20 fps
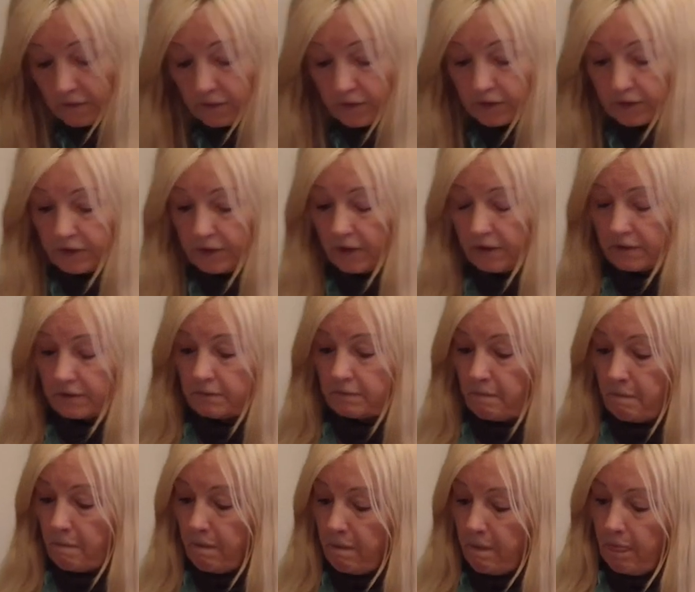So
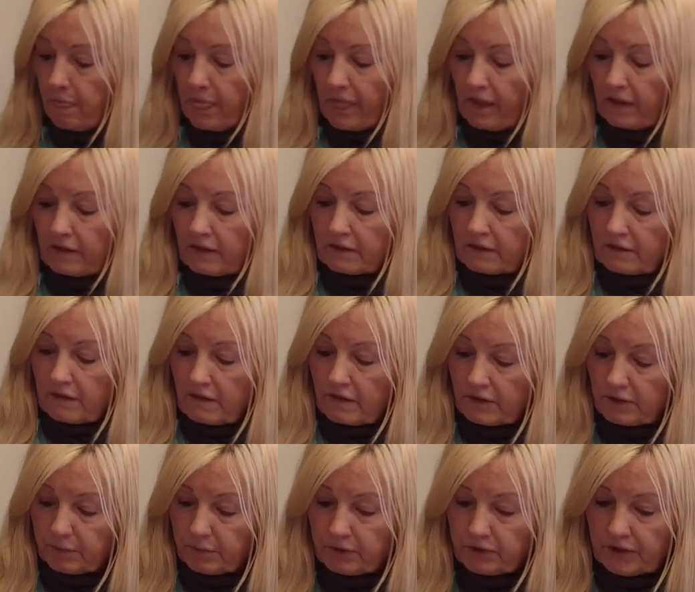
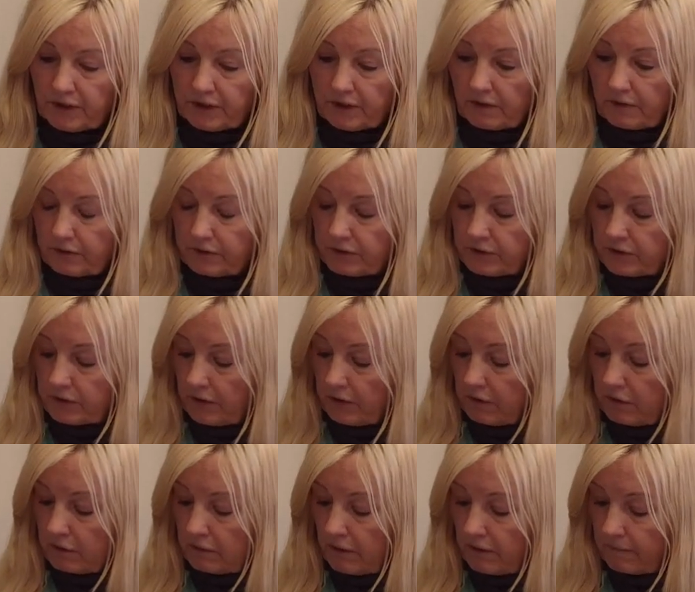this particular
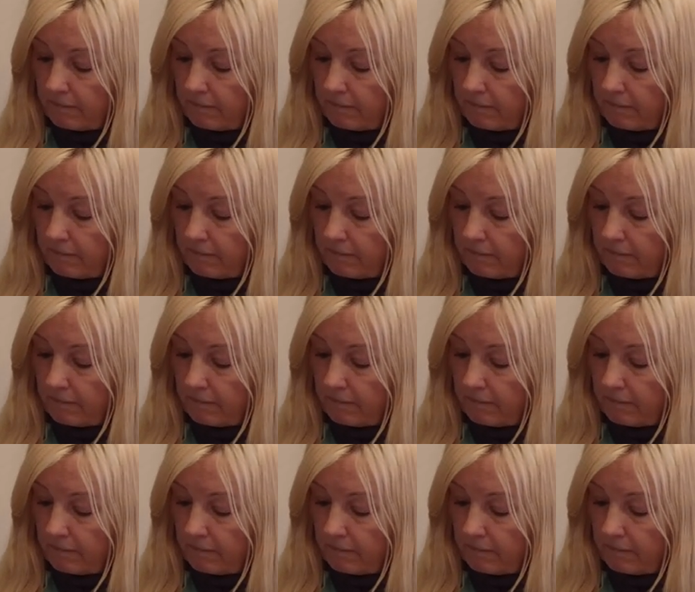stove